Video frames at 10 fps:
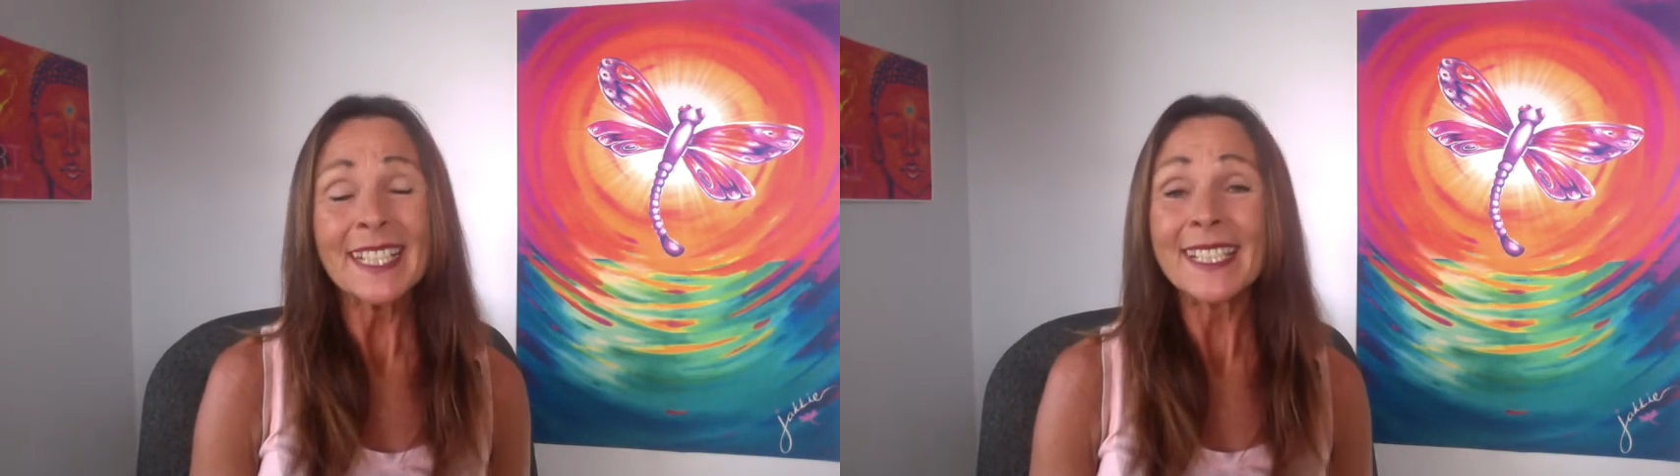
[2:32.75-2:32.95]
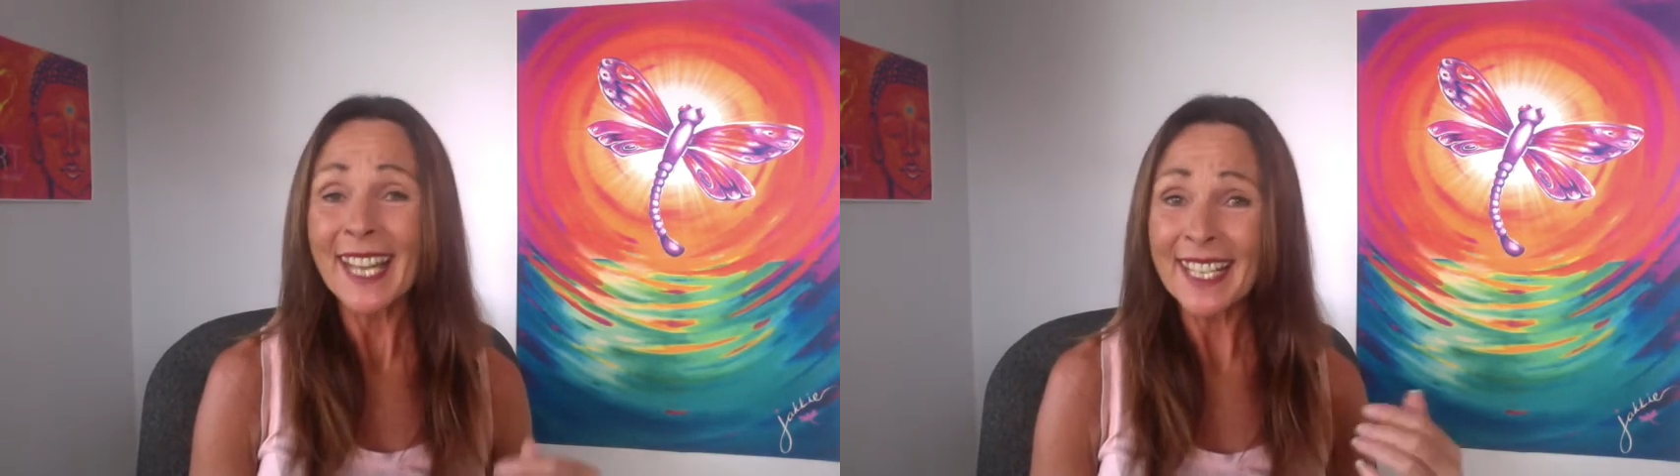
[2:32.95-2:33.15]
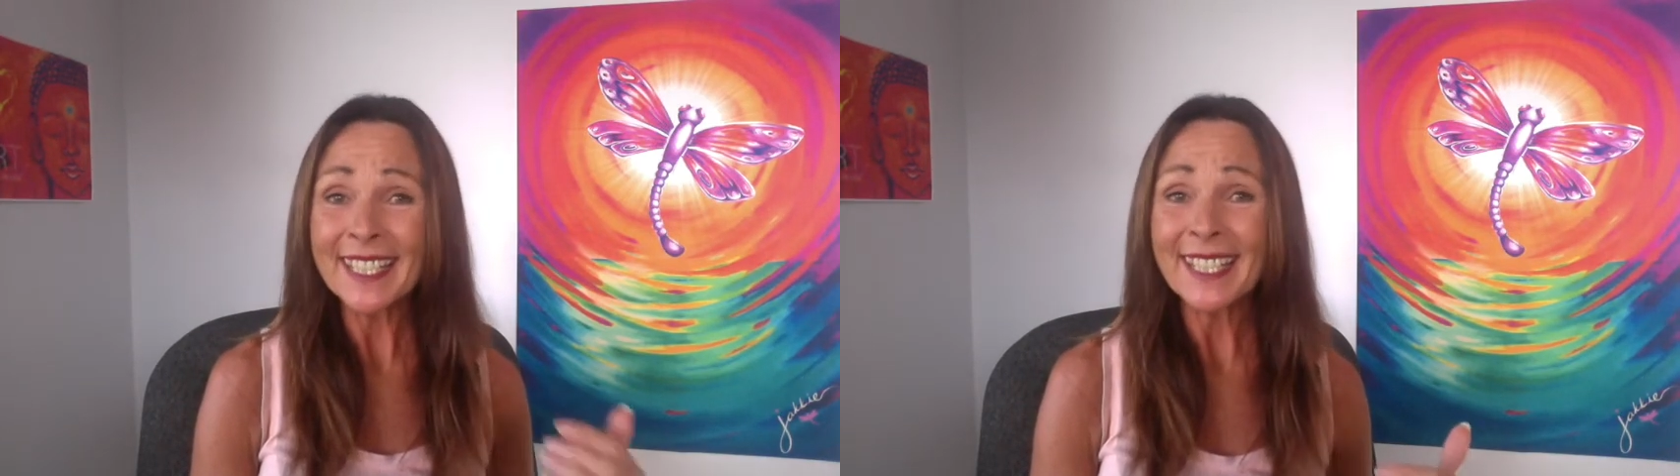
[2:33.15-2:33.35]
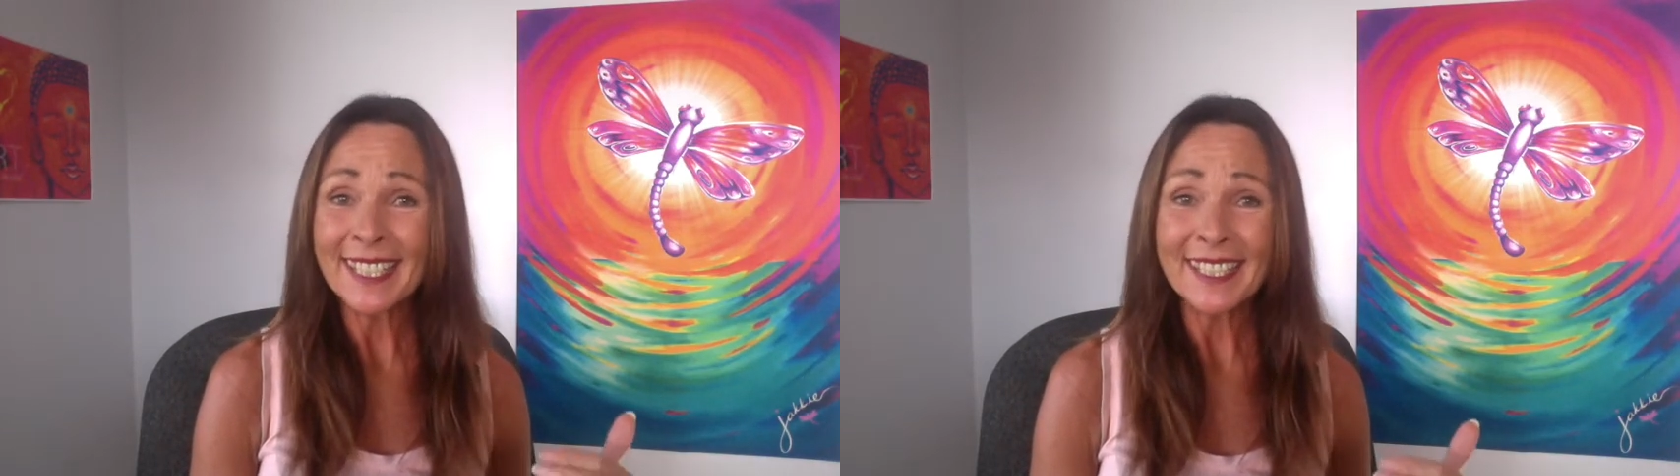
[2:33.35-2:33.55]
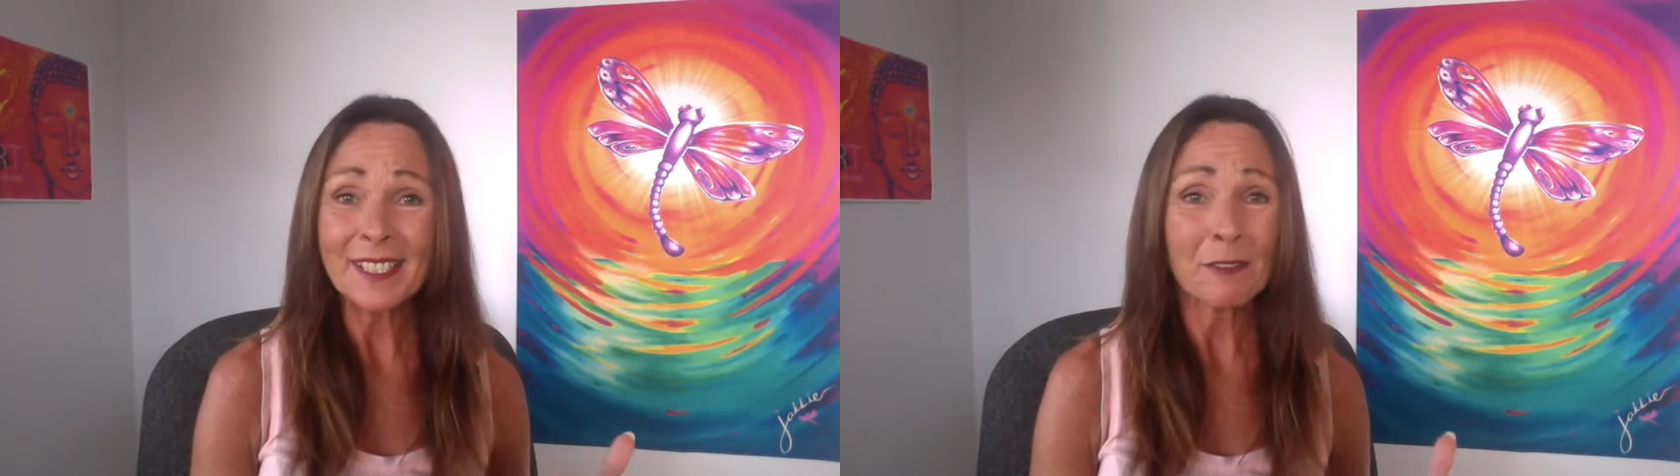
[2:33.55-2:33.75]
10
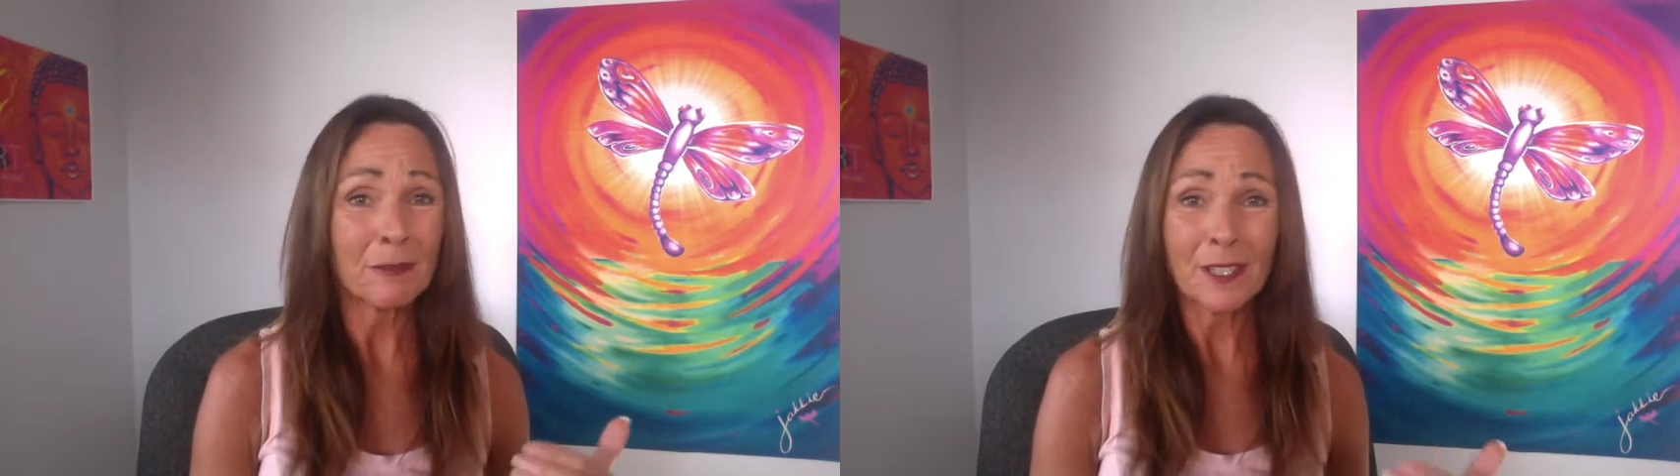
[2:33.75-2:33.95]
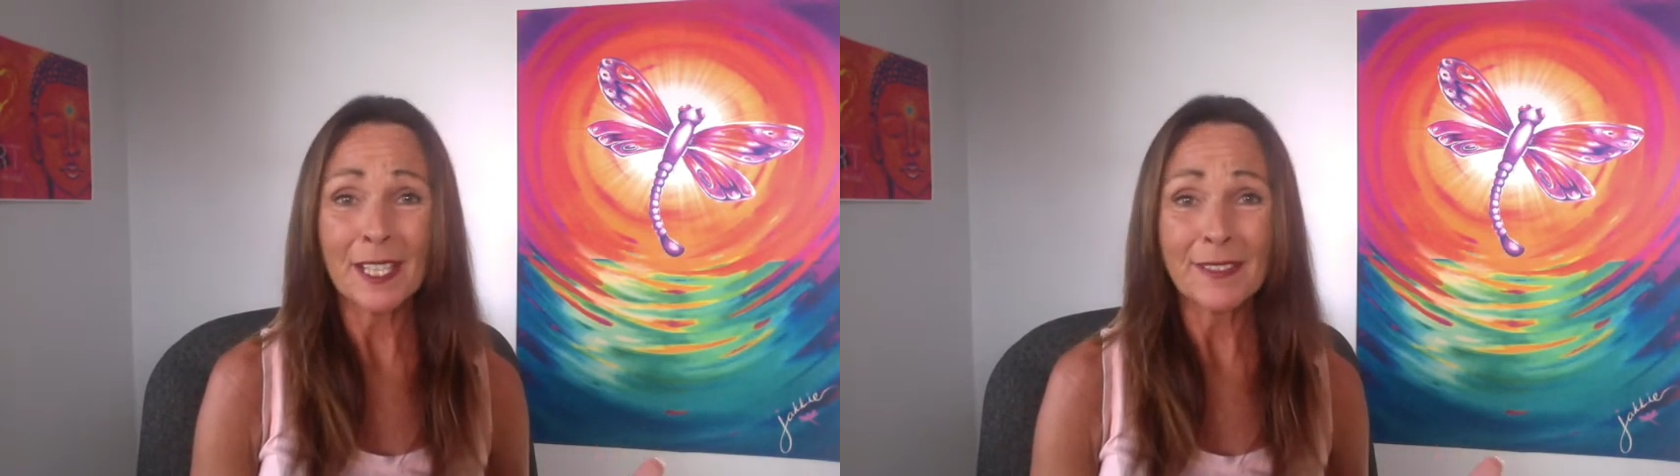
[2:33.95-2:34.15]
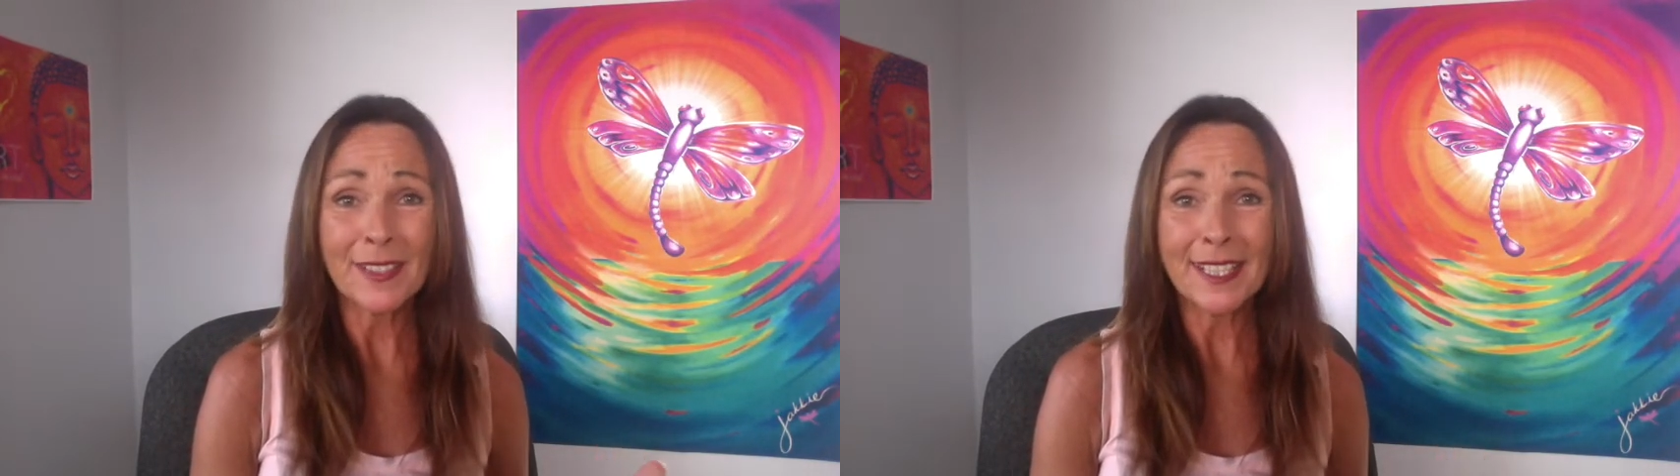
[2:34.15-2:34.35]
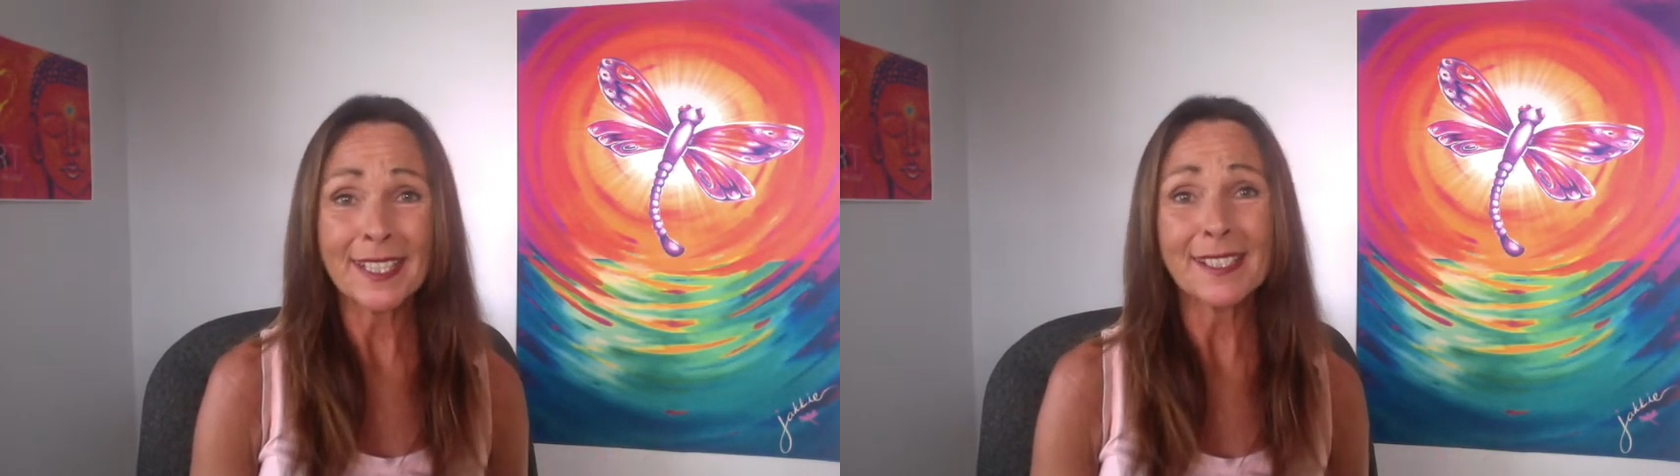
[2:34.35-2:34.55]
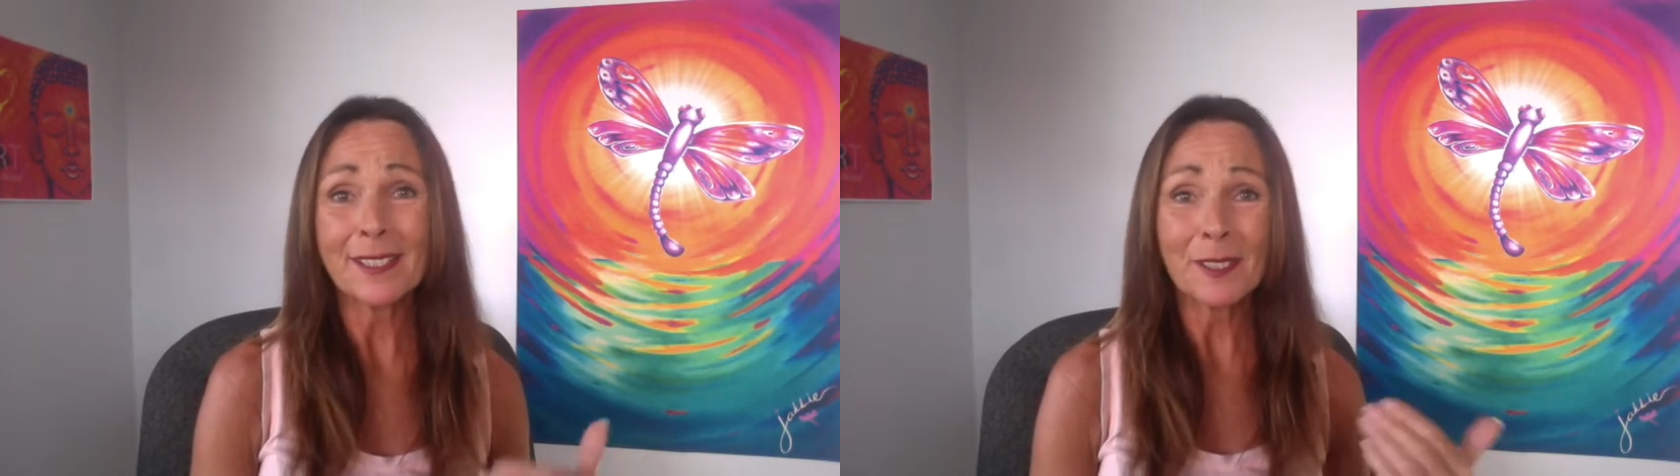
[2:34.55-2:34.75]
years, 5 years,